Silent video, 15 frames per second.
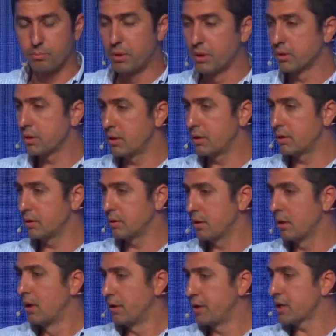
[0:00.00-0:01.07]
build a
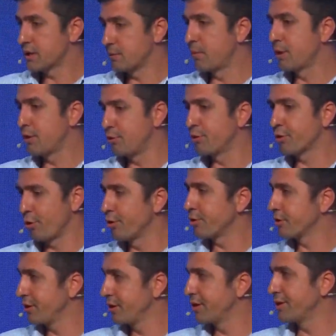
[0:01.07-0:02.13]
next big
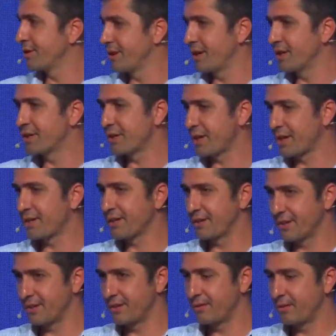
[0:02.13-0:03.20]
unicorn in edtech
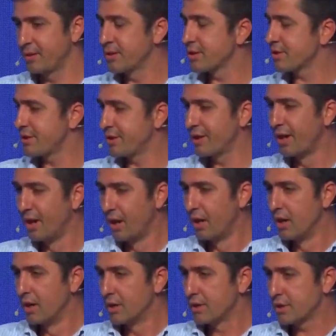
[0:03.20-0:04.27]
industry.
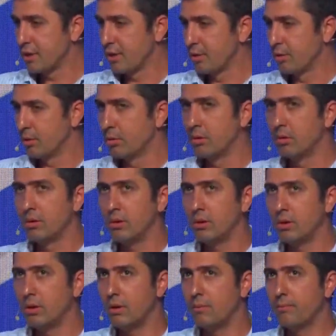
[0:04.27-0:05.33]
So
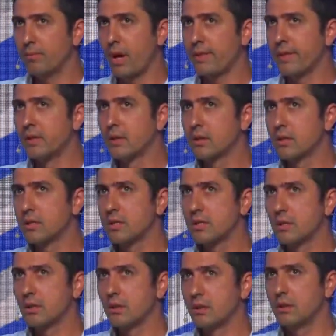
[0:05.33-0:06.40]
I think
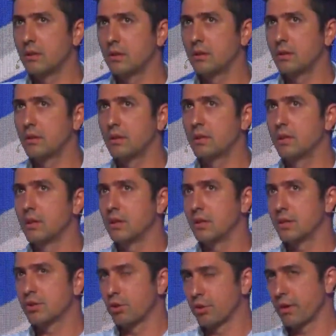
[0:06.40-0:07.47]
it's
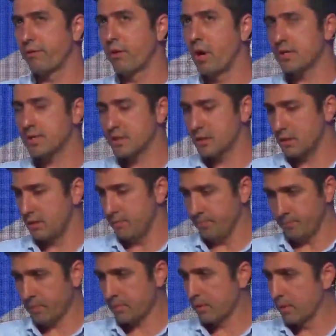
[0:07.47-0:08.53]
Estonia for us
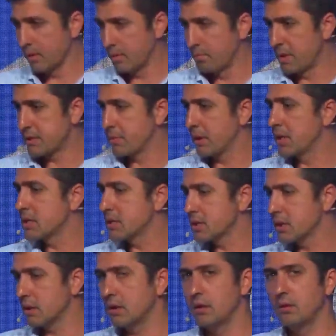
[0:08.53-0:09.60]
the best
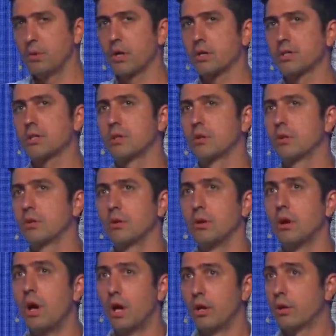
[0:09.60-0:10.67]
place, because
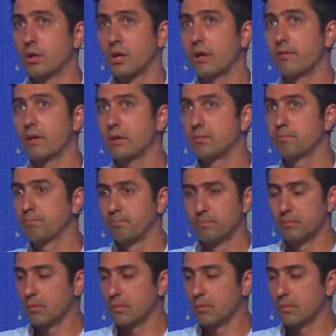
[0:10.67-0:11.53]
you're going to have a